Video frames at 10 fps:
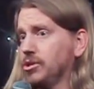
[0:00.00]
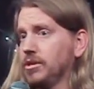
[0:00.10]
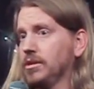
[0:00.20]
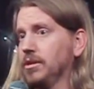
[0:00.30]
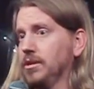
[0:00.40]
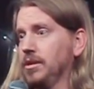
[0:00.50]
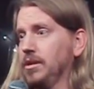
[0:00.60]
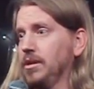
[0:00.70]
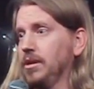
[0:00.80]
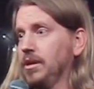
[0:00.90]

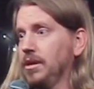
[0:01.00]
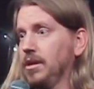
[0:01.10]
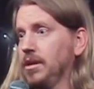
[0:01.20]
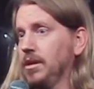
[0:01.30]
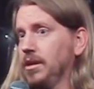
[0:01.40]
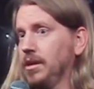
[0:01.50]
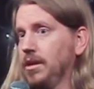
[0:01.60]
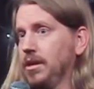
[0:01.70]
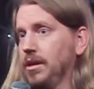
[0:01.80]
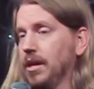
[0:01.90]

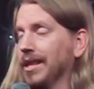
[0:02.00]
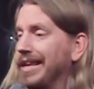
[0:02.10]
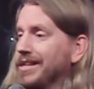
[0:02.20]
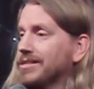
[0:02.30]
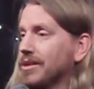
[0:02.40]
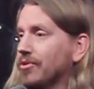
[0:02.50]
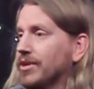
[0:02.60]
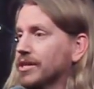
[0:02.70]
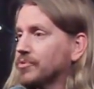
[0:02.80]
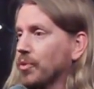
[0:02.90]
And ladies know
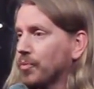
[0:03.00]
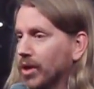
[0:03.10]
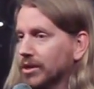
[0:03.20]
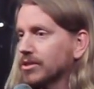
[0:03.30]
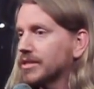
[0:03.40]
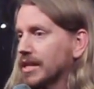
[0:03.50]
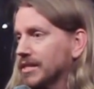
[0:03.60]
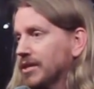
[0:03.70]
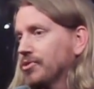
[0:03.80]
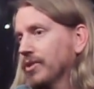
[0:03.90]
this, when one girl says
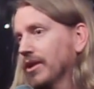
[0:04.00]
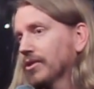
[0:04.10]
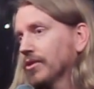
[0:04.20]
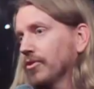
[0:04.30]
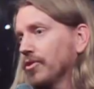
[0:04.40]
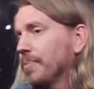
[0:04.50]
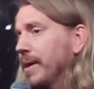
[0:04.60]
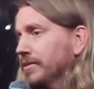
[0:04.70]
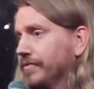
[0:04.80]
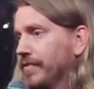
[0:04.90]
that to another girl, they're
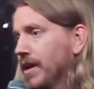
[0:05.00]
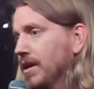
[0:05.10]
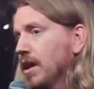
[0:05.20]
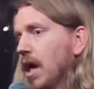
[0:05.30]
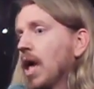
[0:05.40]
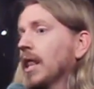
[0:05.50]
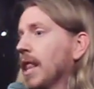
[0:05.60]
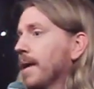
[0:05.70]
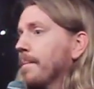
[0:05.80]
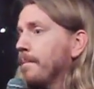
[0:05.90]
about to fight.
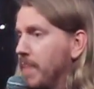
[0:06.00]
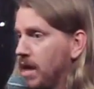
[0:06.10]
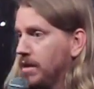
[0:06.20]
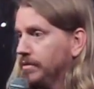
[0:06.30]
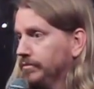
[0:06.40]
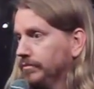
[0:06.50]
Like men.